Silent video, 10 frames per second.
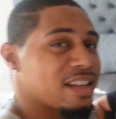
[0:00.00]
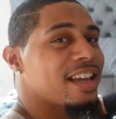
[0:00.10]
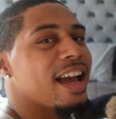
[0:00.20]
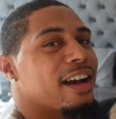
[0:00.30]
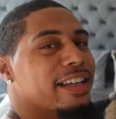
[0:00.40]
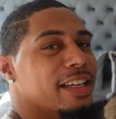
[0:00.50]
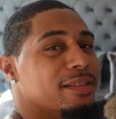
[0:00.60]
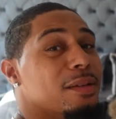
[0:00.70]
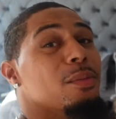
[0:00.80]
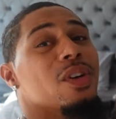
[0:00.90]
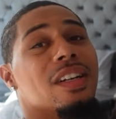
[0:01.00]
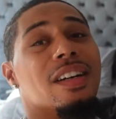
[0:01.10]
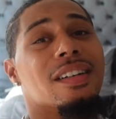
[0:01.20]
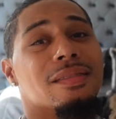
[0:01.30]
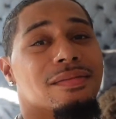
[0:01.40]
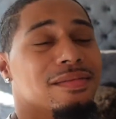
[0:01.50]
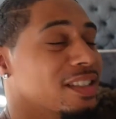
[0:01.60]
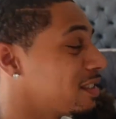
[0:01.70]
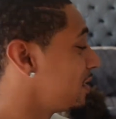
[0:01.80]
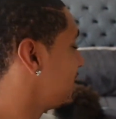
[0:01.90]
This how y'all get someone up.
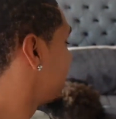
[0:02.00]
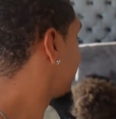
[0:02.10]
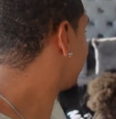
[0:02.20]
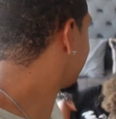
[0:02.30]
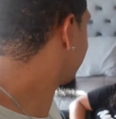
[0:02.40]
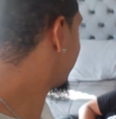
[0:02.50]
This, huh?